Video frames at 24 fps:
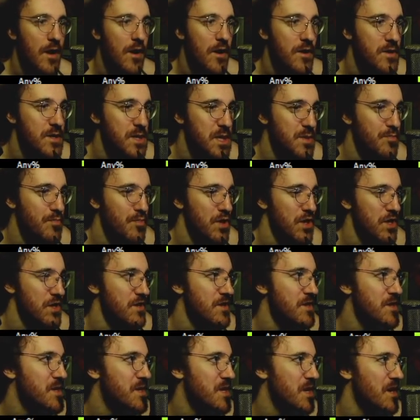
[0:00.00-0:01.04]
Are you
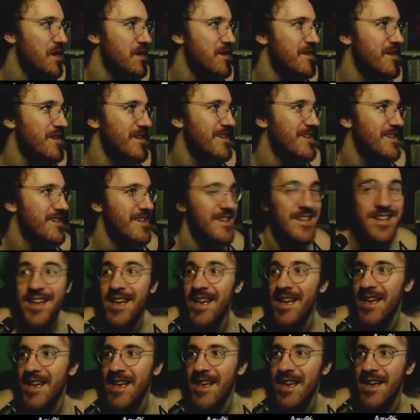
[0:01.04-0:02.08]
splitting, son?
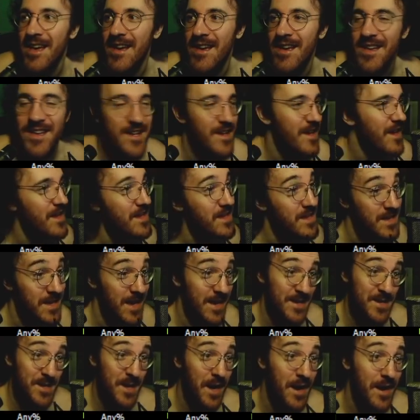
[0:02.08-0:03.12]

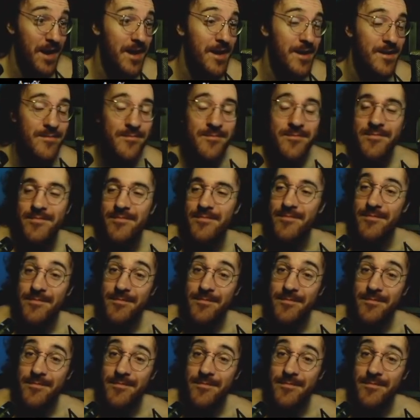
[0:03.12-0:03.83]
Yes, I am.